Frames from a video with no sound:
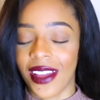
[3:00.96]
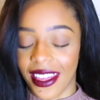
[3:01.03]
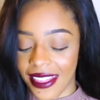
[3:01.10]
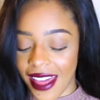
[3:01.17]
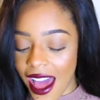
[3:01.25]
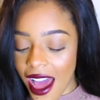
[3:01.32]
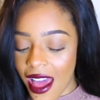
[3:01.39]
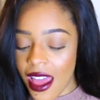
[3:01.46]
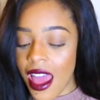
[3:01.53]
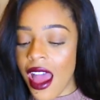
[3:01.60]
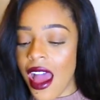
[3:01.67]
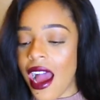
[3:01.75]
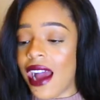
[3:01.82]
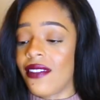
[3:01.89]
like that.
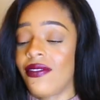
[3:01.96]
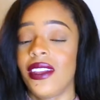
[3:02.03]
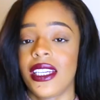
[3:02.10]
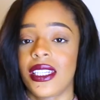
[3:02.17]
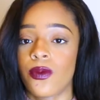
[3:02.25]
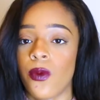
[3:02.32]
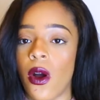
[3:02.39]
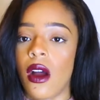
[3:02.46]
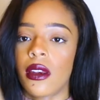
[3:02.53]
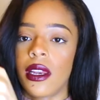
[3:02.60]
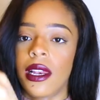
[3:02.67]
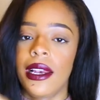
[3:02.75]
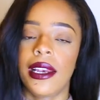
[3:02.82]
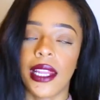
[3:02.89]
And this
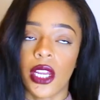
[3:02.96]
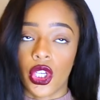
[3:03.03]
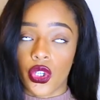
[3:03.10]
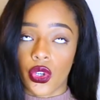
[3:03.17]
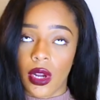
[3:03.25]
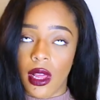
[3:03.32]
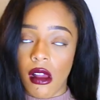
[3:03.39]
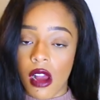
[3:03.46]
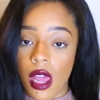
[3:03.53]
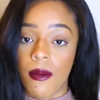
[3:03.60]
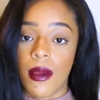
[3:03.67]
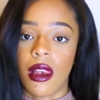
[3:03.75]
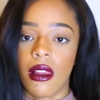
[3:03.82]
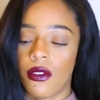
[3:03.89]
one, literally, I
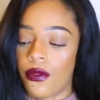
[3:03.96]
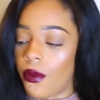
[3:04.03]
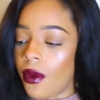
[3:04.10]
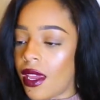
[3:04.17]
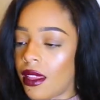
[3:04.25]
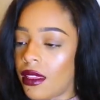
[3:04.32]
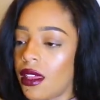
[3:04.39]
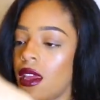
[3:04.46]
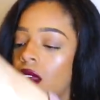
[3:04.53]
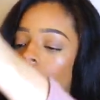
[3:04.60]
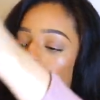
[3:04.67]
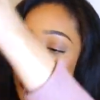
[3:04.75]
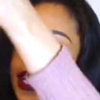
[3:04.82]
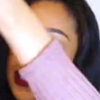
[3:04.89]
am in love with,
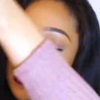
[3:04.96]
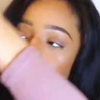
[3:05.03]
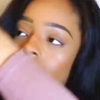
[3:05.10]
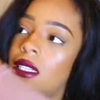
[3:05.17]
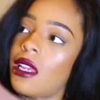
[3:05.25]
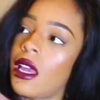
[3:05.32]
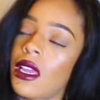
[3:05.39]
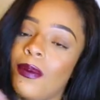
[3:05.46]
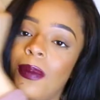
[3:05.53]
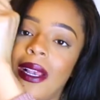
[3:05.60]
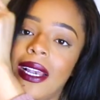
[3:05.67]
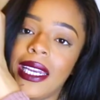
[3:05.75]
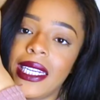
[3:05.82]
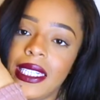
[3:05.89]
is this like
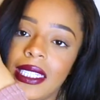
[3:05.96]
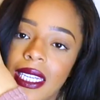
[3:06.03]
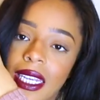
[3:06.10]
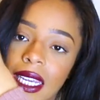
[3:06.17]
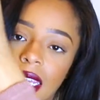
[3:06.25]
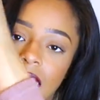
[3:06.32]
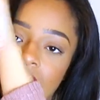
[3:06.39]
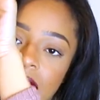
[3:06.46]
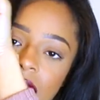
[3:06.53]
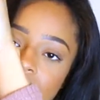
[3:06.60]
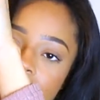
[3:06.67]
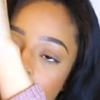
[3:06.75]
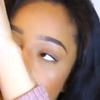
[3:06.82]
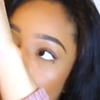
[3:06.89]

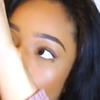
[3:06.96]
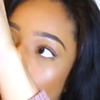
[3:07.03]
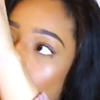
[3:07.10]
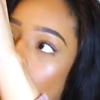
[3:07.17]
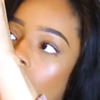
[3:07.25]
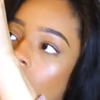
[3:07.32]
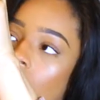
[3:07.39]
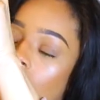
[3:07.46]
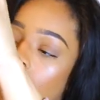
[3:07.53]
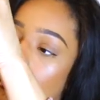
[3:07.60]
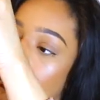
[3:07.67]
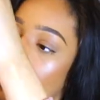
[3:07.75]
pleated bomber